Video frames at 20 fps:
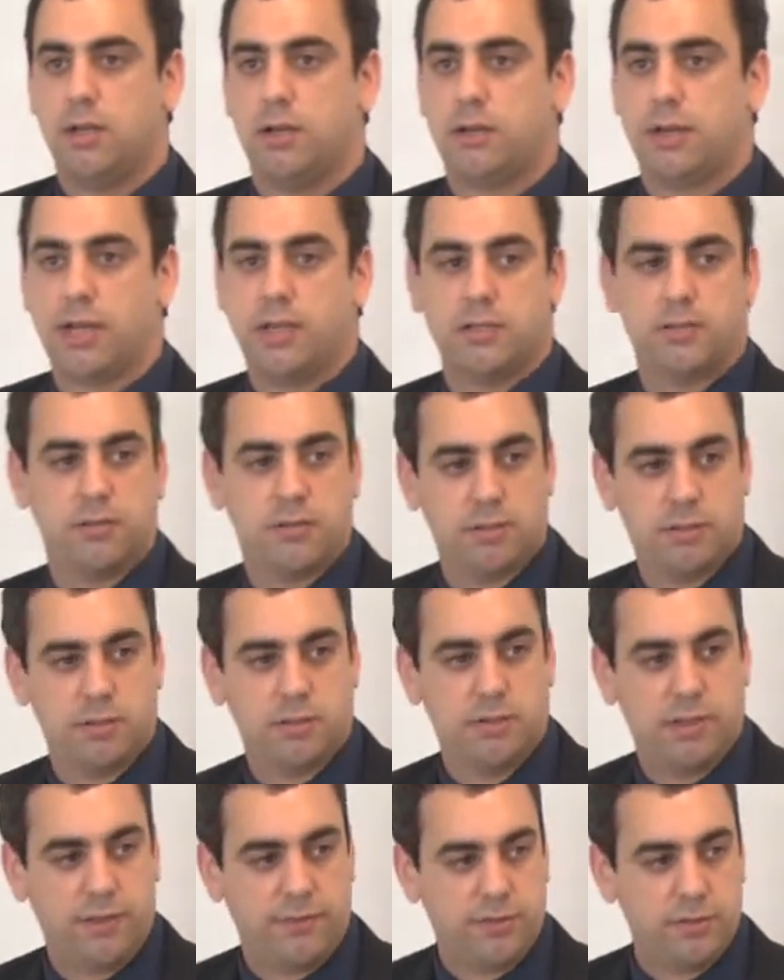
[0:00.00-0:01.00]
Okay, so the,
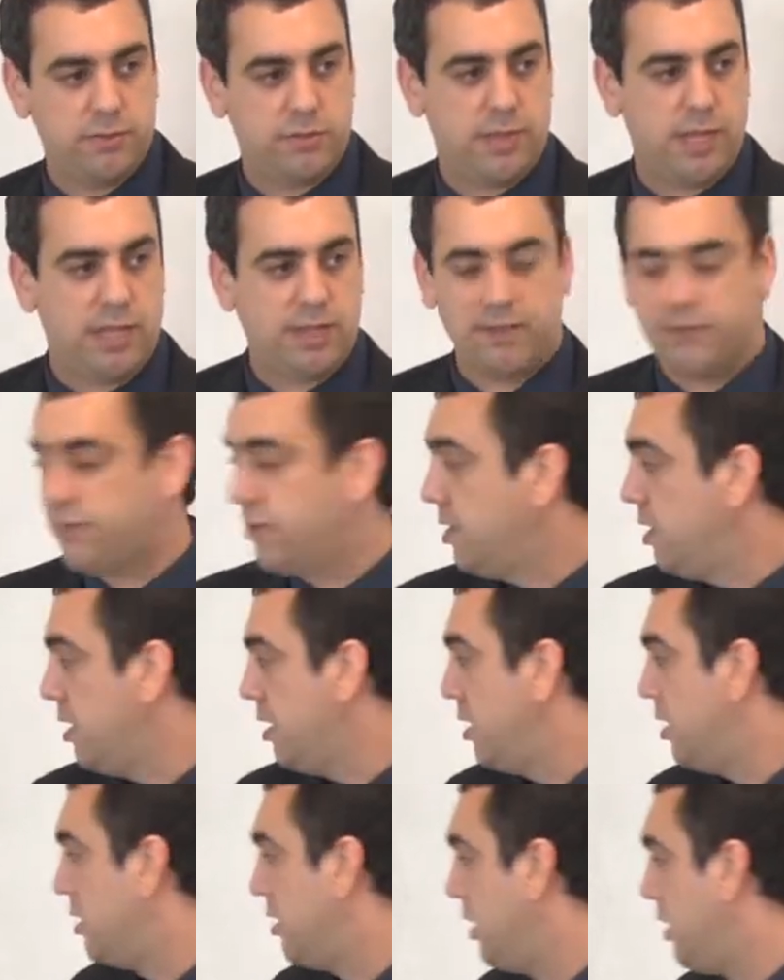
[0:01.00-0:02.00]
if you think of
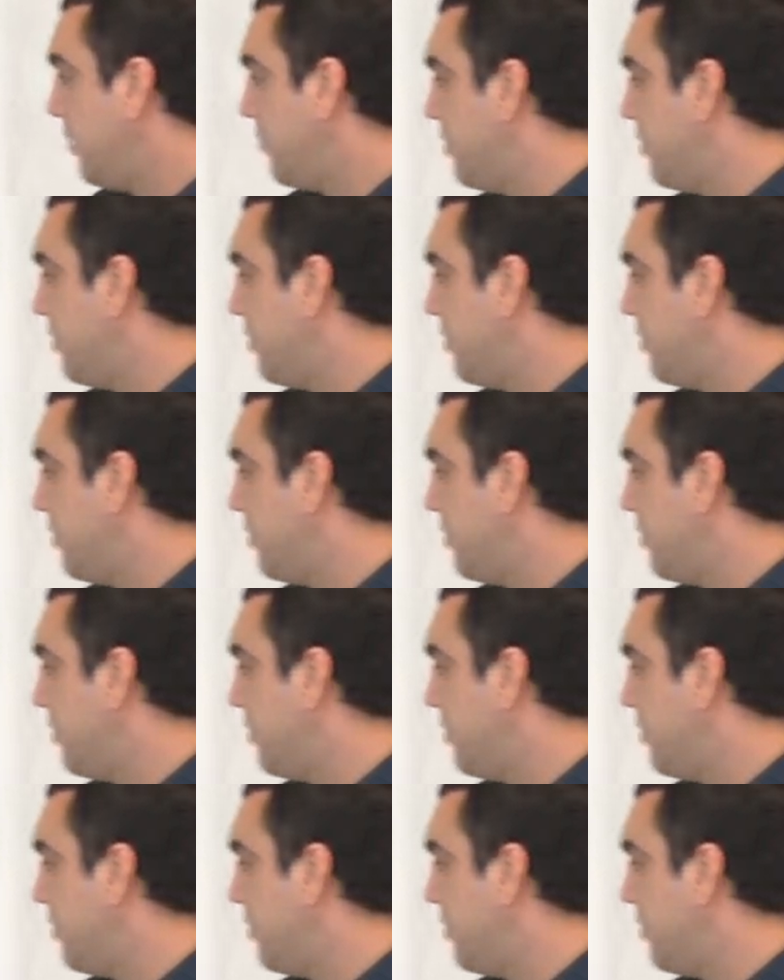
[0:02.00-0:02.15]
think